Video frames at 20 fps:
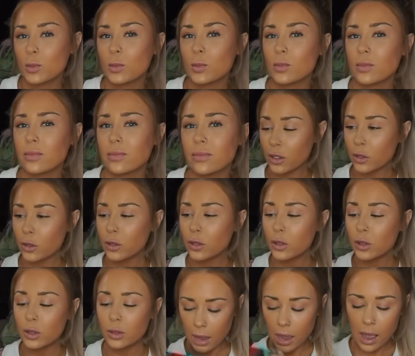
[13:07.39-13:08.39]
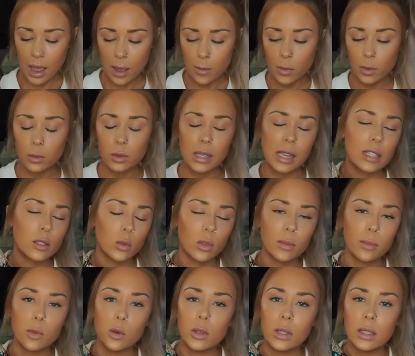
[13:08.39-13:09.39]
Vinyl. I'm obsessed
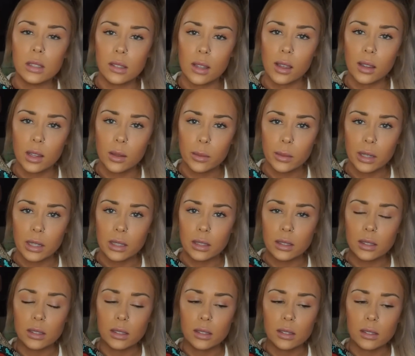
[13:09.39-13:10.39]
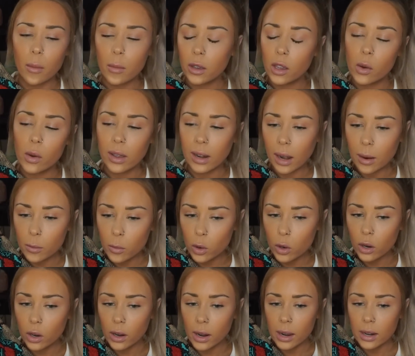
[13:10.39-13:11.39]
with booties lately because I've been going out
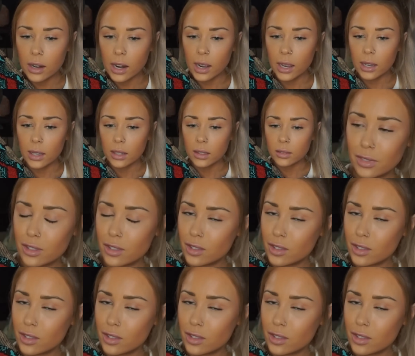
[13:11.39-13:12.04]
more at night.